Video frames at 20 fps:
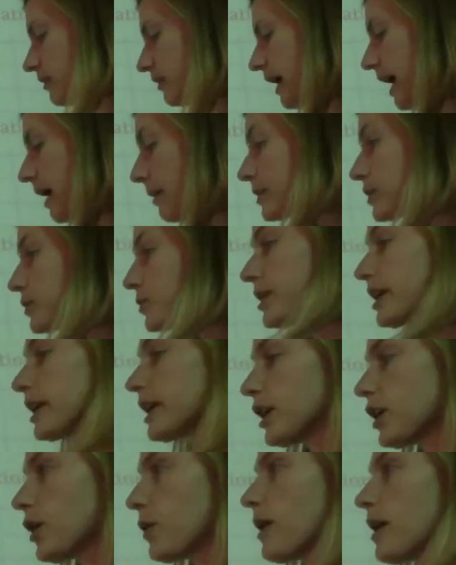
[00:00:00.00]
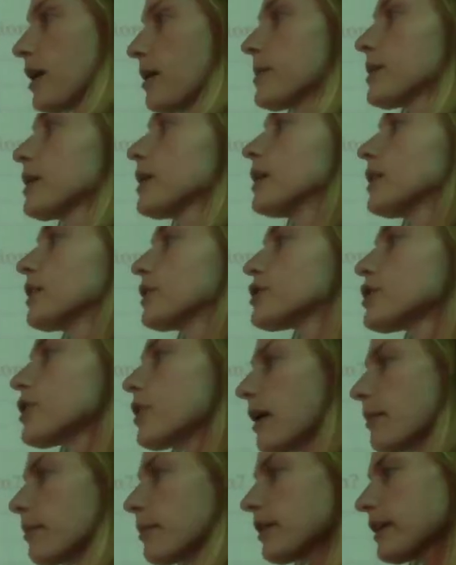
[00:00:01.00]
how much we're going to go up. So
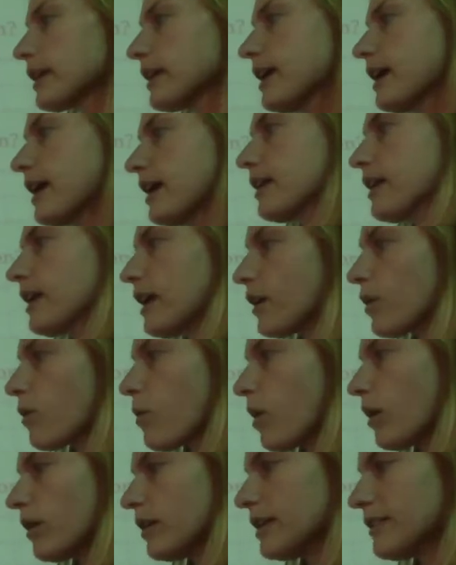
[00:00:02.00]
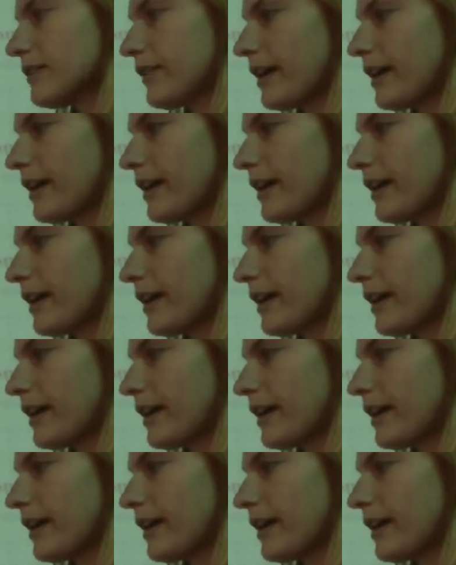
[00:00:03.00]
I'm looking at it, and quality of